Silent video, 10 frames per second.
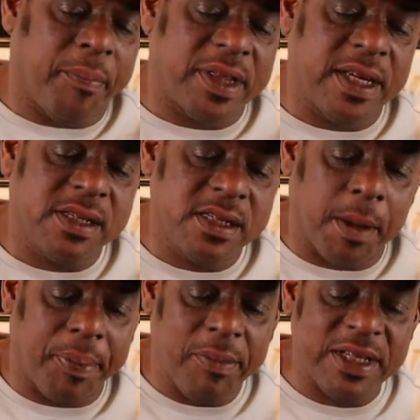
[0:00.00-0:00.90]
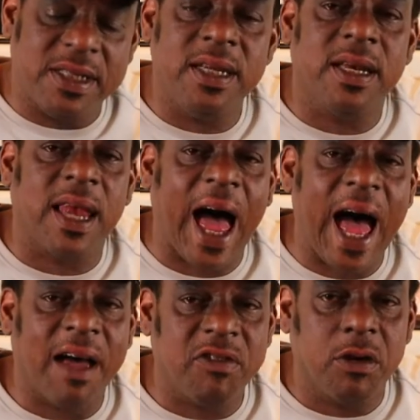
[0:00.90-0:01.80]
But this is the PBT
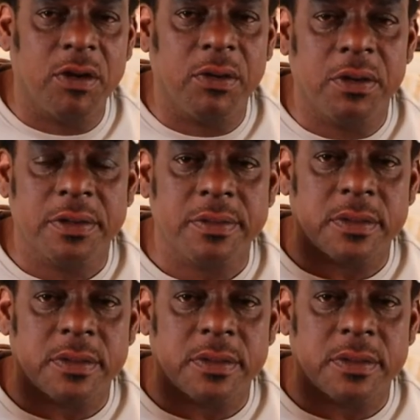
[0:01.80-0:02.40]
Live logo.